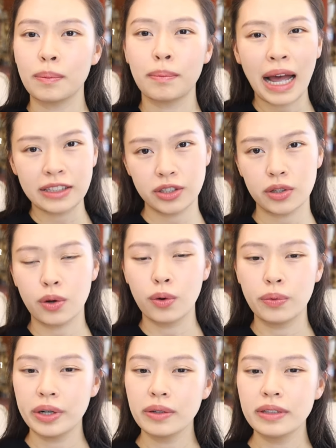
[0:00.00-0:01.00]
magical
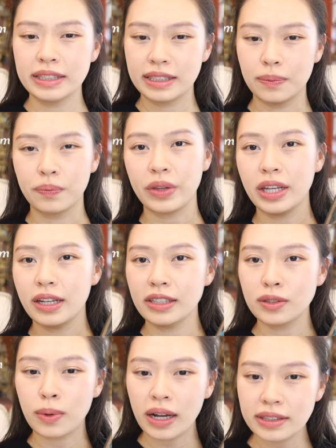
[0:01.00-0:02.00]
realism in
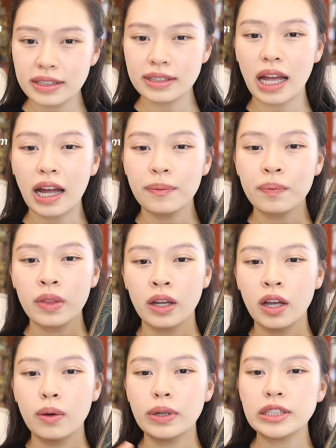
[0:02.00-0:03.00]
his writing style,
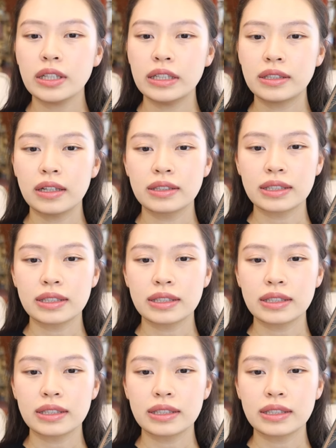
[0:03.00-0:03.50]
which is a